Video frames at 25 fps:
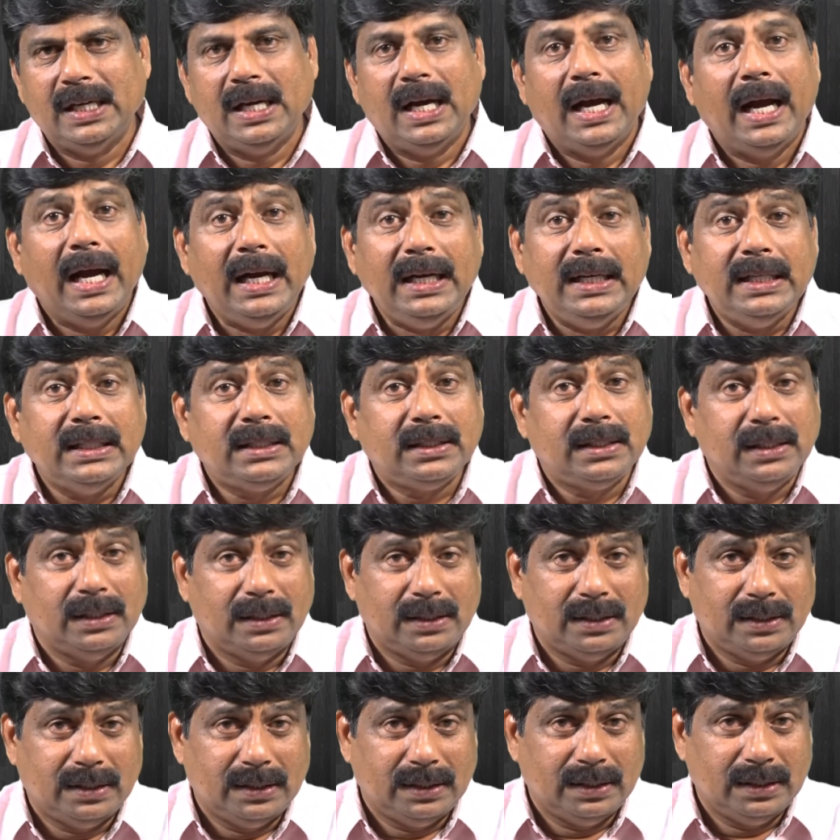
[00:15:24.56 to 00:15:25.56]
I'll
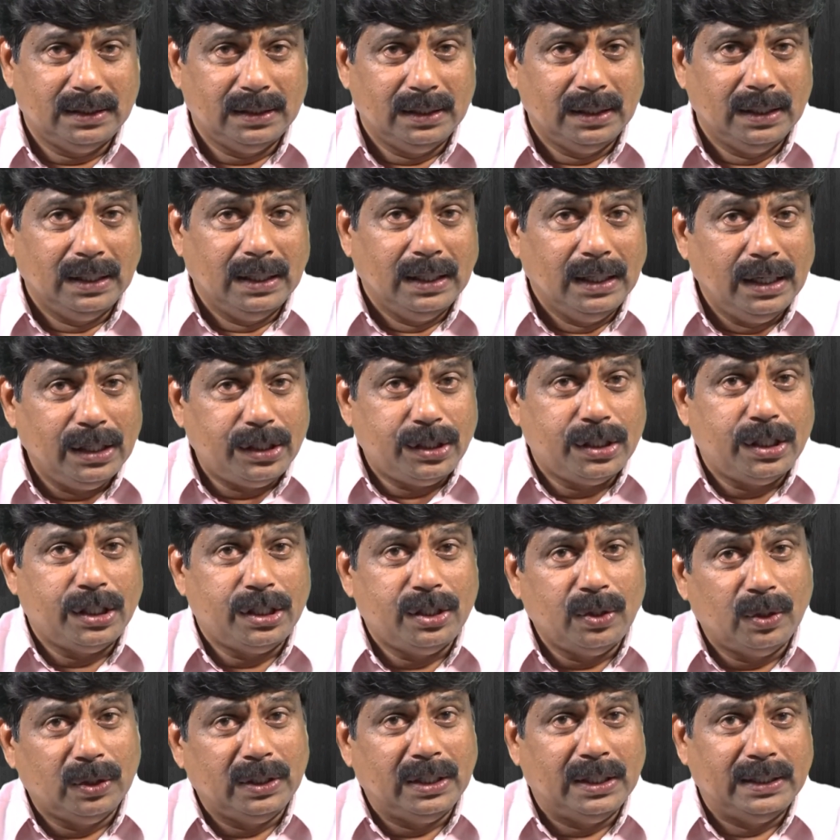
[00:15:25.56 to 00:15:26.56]
discuss.
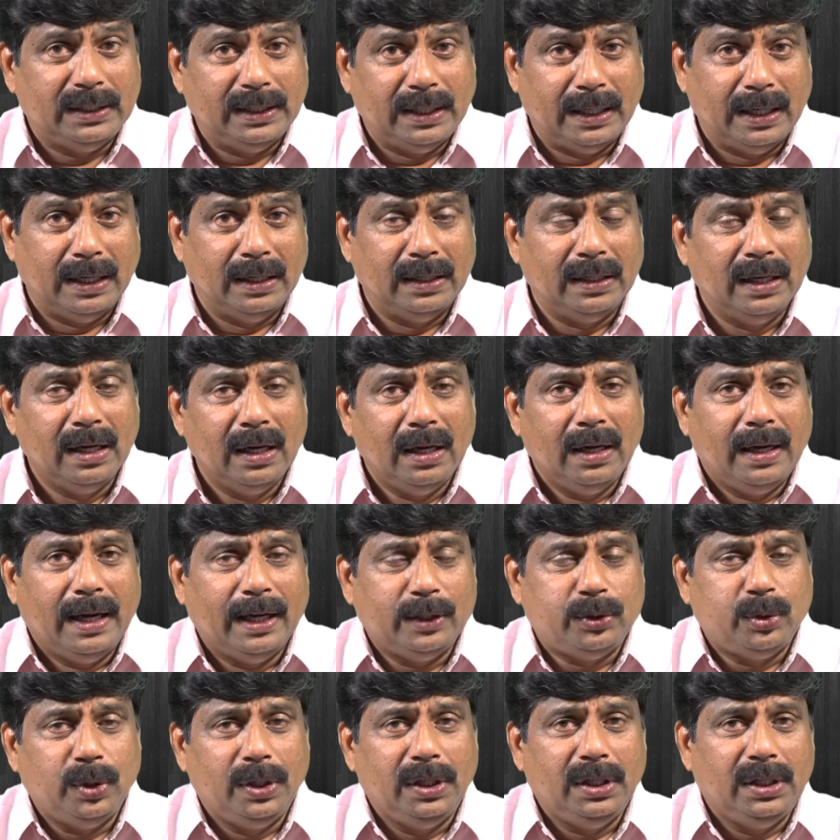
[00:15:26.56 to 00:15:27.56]
Discussion, on the other hand,
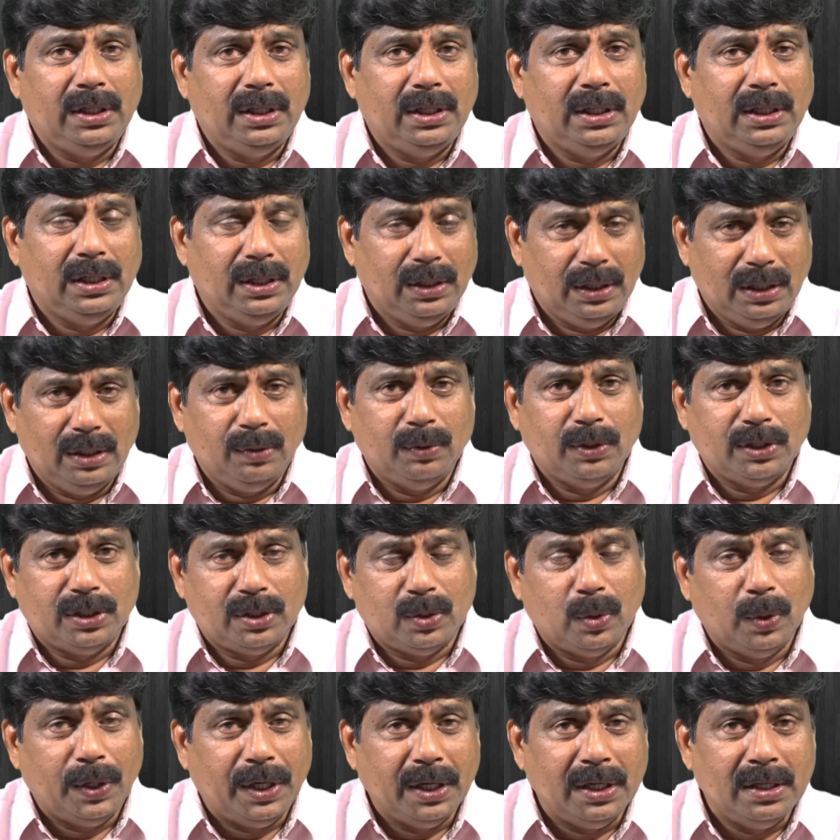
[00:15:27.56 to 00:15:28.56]
actually, he was
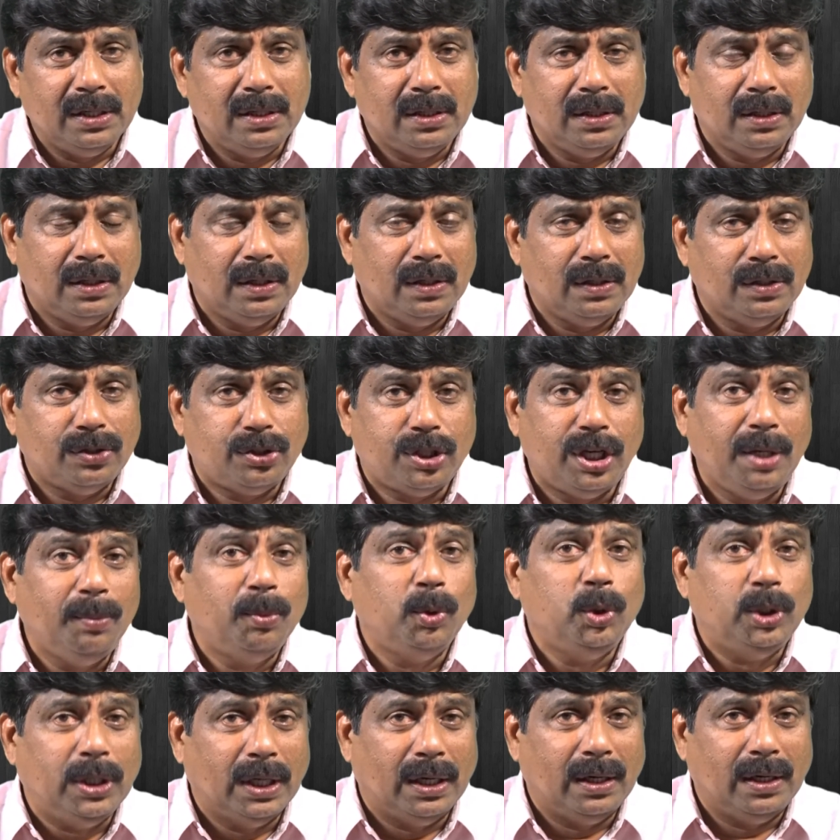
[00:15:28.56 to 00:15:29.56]
quoting Sri
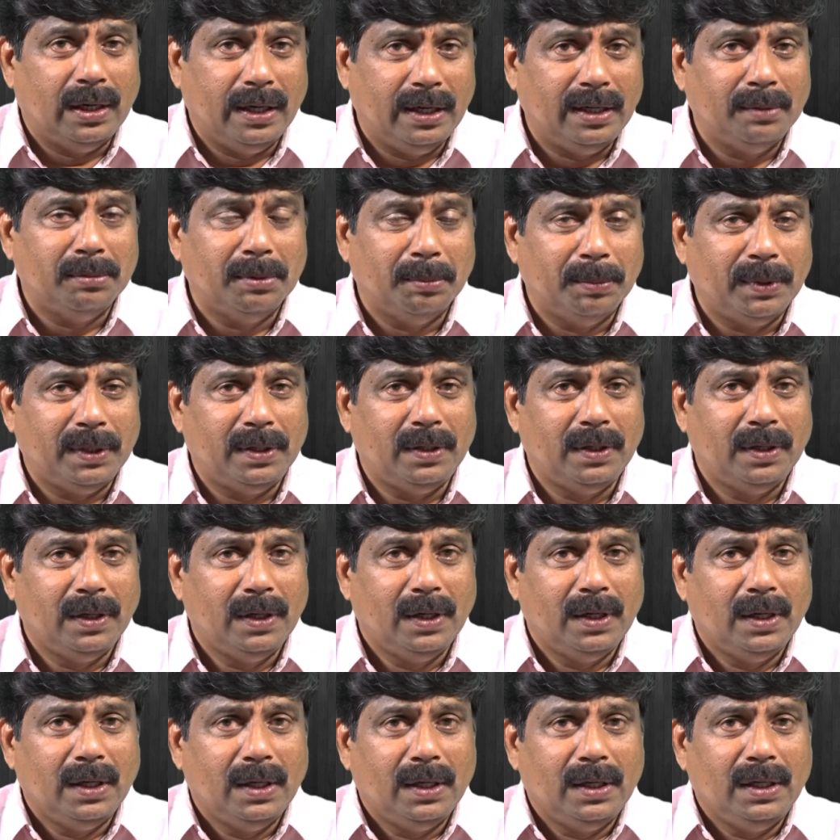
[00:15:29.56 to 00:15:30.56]
Buddha, I remember.
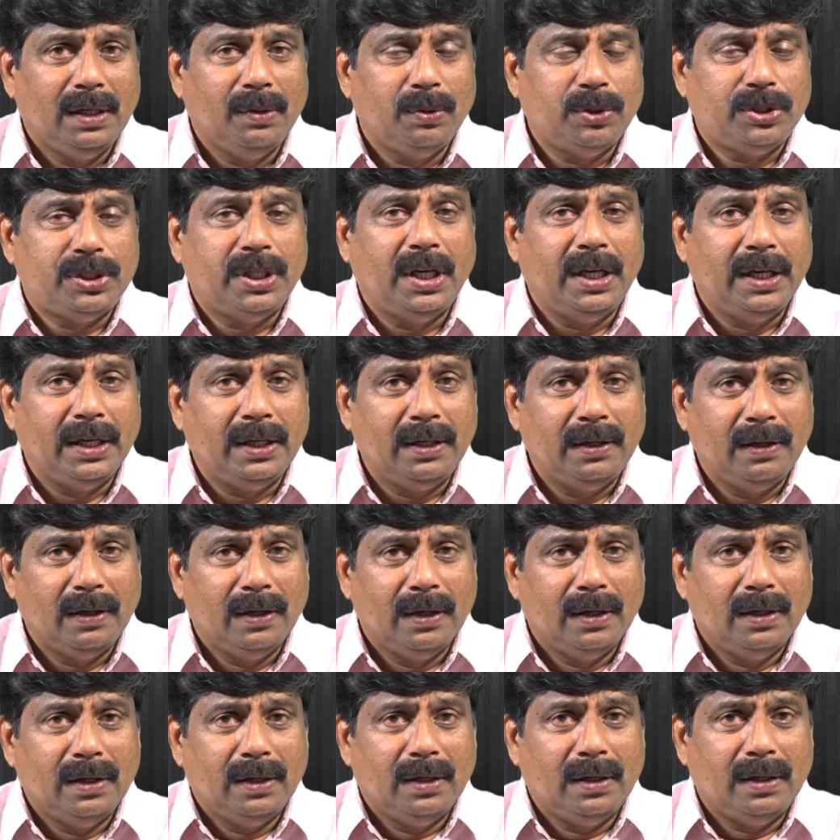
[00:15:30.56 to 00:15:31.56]
He was telling,
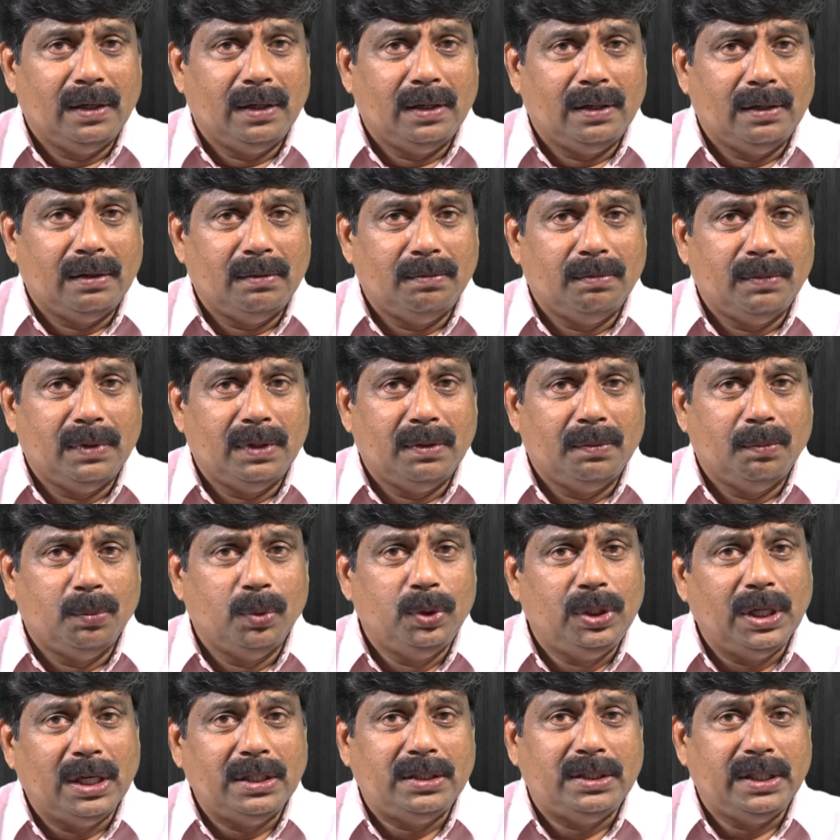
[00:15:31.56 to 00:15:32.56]

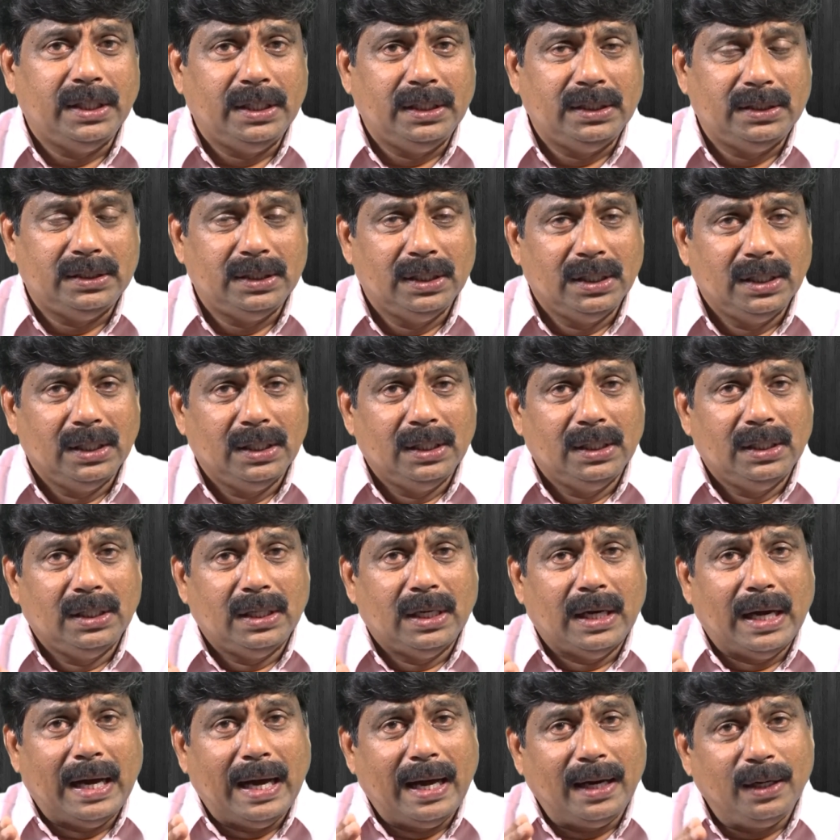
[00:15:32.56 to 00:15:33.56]
Buddha says,
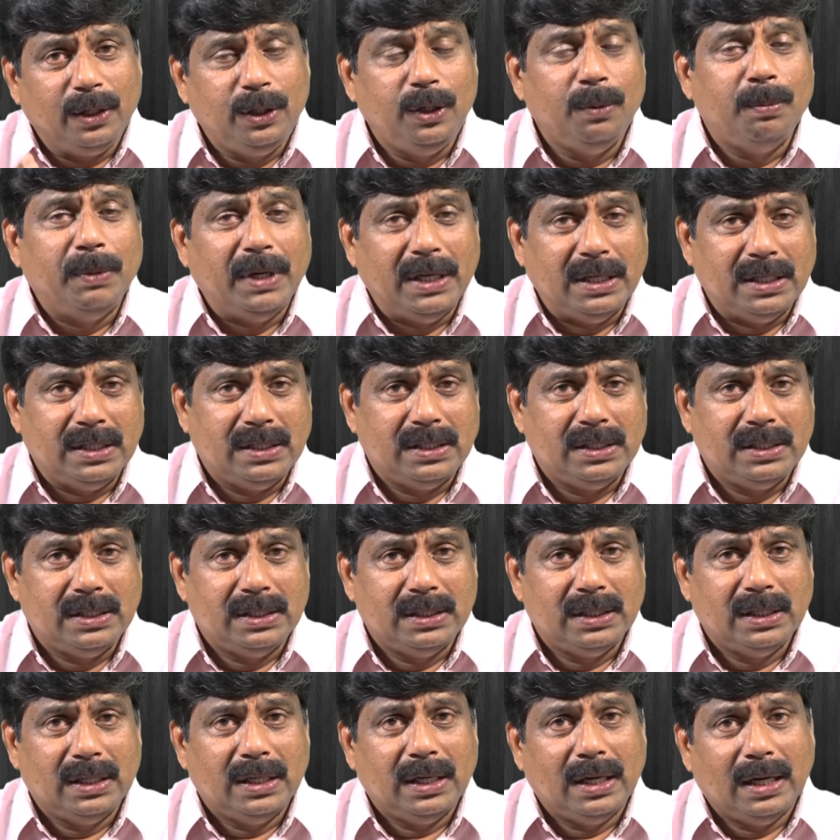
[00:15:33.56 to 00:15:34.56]
arguments
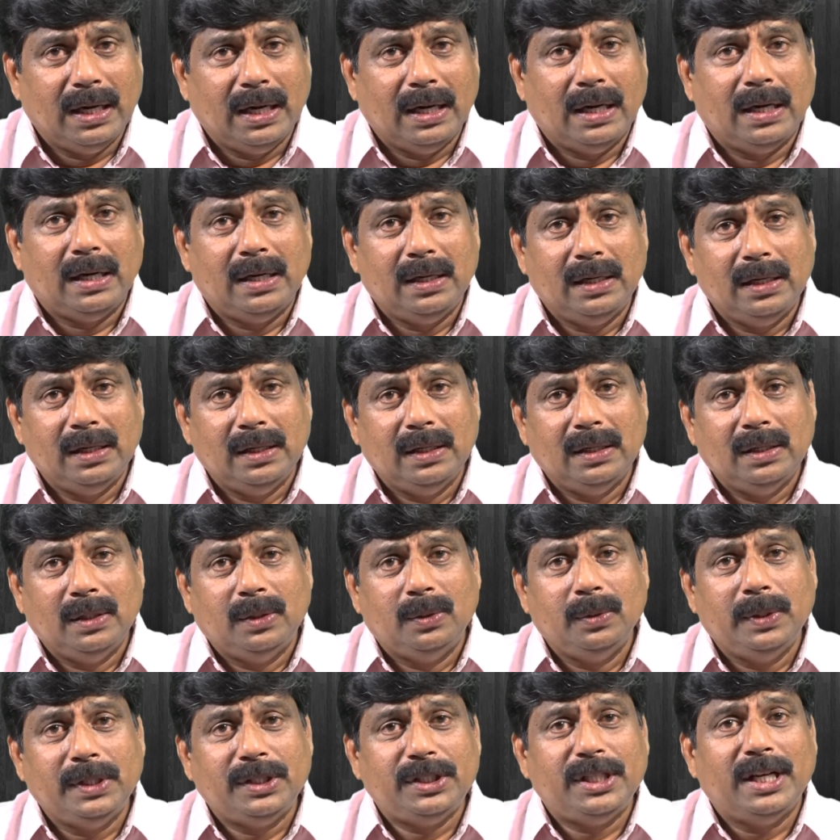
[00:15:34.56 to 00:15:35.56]
are
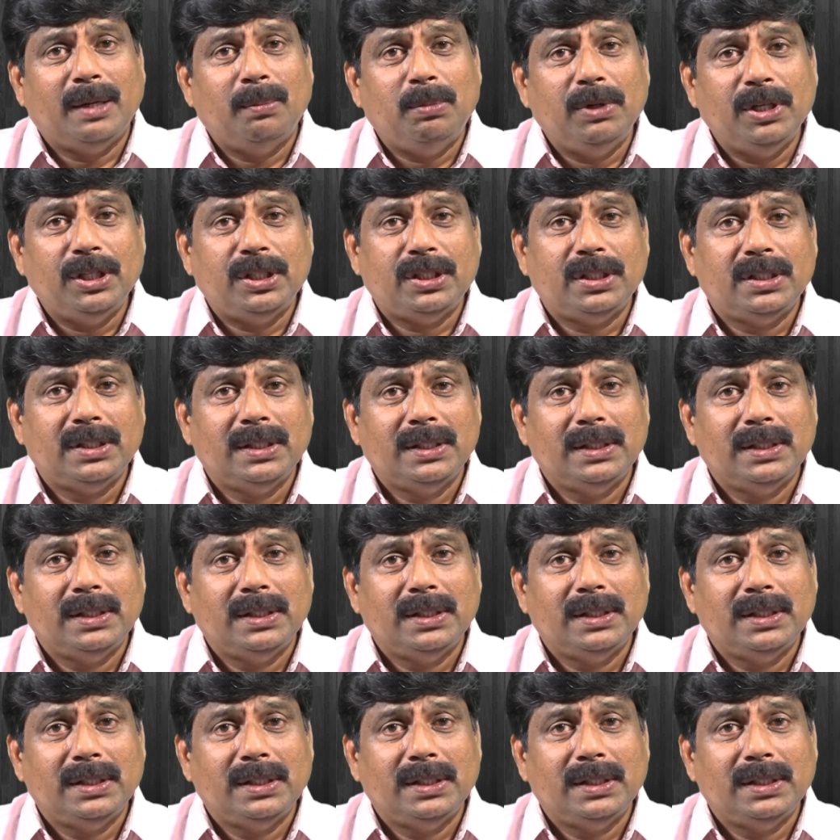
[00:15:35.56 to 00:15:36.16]
to establish